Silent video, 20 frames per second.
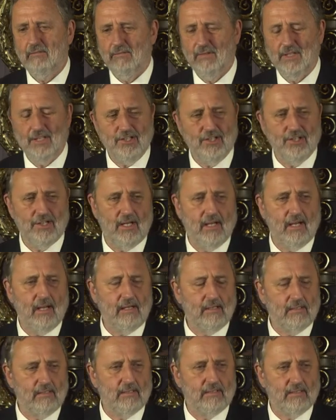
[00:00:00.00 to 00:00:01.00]
We
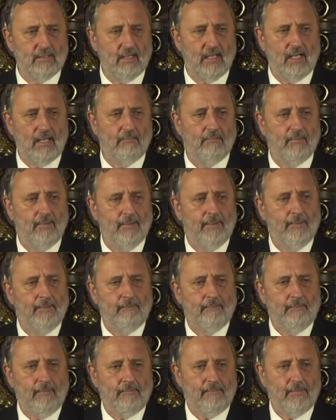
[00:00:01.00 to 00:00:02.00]
share the same,
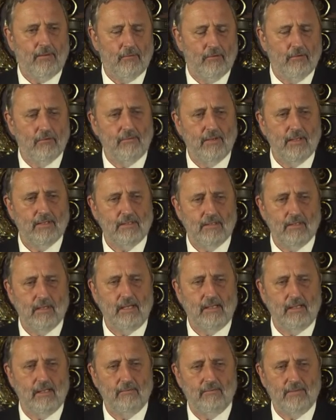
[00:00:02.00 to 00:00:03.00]
and we always
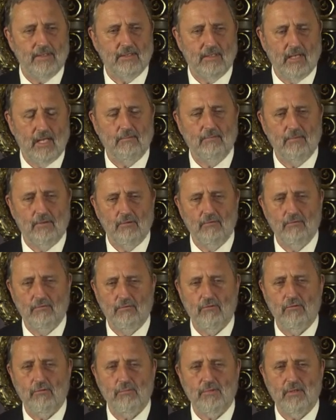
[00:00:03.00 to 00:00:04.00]
say that we share the
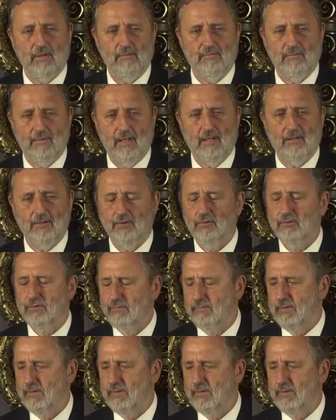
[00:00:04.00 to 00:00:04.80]
norms and values